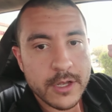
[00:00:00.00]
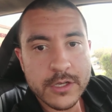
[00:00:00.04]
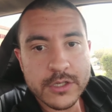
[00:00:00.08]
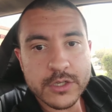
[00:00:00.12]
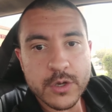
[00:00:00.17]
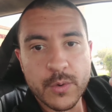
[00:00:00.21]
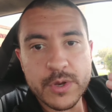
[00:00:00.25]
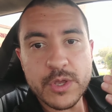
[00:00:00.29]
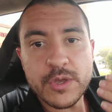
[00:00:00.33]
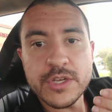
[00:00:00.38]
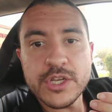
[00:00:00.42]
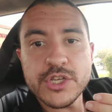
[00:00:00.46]

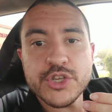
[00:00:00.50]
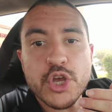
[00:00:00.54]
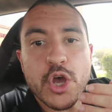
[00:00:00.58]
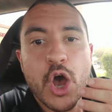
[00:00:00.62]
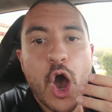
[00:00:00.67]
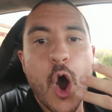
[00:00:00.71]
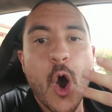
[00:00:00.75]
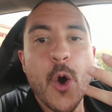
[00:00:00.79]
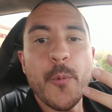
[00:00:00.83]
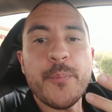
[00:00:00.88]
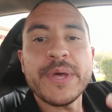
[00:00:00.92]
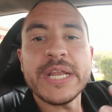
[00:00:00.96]
So when you can just
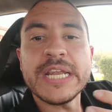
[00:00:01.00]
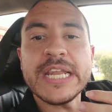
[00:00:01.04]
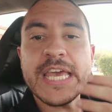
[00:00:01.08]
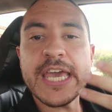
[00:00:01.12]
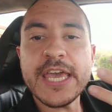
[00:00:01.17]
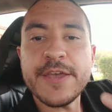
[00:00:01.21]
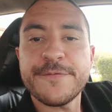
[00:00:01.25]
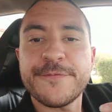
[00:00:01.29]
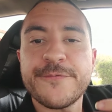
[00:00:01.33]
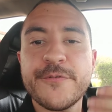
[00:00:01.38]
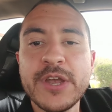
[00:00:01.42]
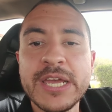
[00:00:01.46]

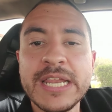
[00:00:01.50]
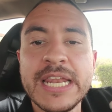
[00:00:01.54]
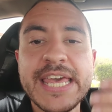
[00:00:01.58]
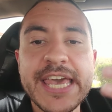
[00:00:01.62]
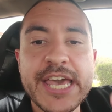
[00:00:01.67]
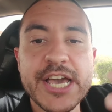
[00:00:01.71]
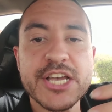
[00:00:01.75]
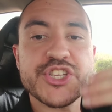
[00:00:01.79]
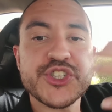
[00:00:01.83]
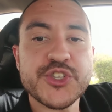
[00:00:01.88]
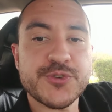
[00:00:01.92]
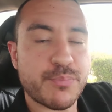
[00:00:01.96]
openly, freely
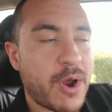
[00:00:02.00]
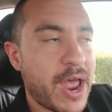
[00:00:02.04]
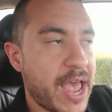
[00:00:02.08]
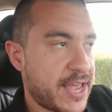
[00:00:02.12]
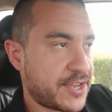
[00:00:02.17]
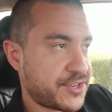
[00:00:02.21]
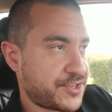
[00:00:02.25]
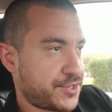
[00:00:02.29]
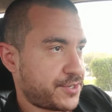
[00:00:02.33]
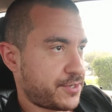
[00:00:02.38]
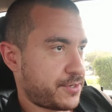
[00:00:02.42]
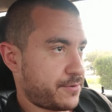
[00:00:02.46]

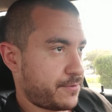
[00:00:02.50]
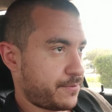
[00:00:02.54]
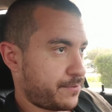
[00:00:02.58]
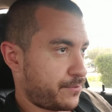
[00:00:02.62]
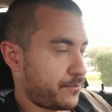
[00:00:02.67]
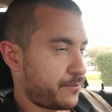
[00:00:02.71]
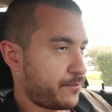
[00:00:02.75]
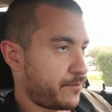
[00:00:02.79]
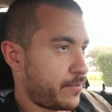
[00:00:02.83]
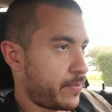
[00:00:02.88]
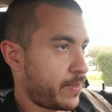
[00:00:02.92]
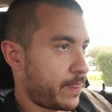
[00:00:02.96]
express
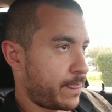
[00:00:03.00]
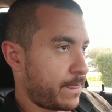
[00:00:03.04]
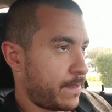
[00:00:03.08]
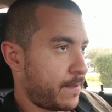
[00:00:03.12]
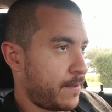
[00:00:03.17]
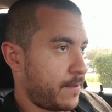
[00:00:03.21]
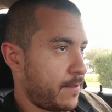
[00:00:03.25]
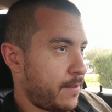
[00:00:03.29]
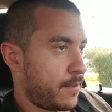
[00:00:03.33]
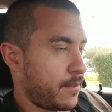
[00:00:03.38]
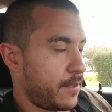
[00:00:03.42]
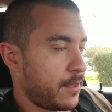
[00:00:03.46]

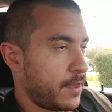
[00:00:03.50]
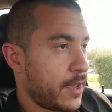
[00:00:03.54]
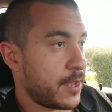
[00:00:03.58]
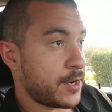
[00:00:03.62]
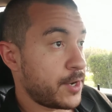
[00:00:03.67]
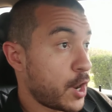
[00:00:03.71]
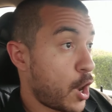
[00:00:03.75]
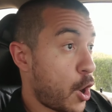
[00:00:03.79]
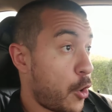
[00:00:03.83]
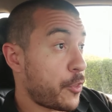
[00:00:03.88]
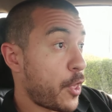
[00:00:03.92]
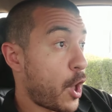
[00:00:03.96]

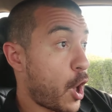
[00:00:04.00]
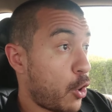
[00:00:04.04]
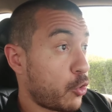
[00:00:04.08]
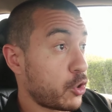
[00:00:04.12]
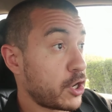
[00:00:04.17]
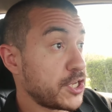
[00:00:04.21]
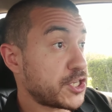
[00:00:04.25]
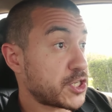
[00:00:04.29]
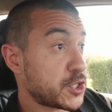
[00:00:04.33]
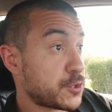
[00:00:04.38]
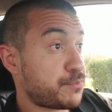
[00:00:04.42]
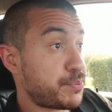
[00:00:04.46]
and know the
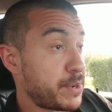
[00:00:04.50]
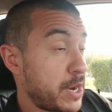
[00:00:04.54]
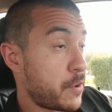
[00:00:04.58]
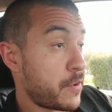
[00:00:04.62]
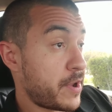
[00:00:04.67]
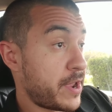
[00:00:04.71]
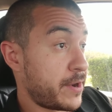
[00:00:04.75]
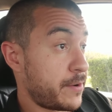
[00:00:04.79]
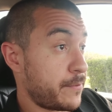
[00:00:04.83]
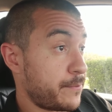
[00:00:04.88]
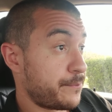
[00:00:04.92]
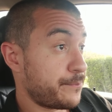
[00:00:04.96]
Holy
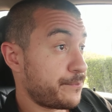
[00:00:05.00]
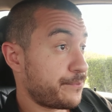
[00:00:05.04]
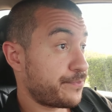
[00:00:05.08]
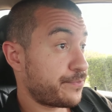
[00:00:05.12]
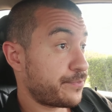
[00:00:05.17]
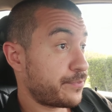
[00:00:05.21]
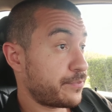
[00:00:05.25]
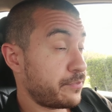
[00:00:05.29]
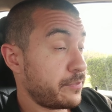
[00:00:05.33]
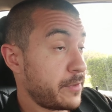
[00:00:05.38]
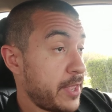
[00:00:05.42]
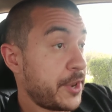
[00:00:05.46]
Spirit
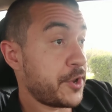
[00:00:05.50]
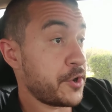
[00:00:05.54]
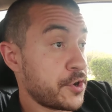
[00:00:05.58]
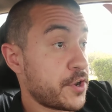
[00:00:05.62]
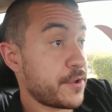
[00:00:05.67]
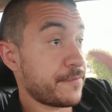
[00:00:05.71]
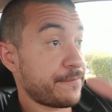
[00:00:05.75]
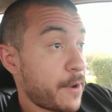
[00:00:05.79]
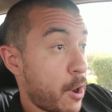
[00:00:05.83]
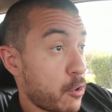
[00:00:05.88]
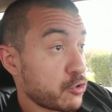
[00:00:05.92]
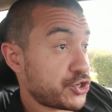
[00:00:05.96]
in your
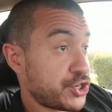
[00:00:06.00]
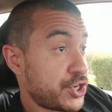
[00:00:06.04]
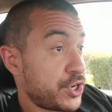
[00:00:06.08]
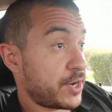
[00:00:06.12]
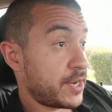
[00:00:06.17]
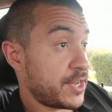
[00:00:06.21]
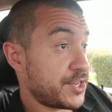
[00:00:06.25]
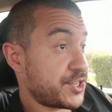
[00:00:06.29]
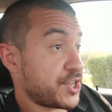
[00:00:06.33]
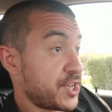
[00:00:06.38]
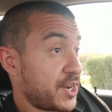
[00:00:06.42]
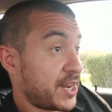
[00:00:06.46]

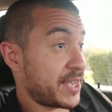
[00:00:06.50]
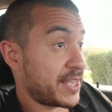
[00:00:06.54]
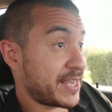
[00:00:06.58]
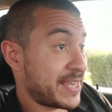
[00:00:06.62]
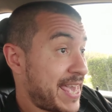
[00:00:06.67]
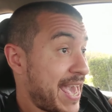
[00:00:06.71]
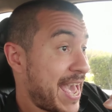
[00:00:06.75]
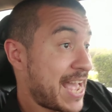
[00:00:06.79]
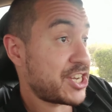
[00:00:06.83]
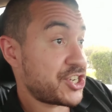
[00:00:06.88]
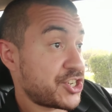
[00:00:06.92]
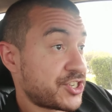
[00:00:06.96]
devotion is going to
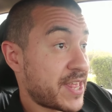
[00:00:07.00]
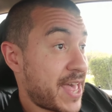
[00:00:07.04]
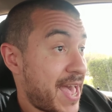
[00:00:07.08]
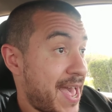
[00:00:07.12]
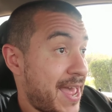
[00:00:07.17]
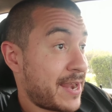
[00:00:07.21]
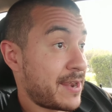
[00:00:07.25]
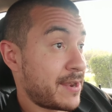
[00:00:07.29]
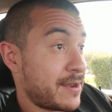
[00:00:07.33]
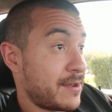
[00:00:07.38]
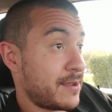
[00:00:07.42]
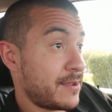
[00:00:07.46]
catch
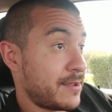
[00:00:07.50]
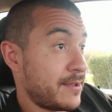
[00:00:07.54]
that.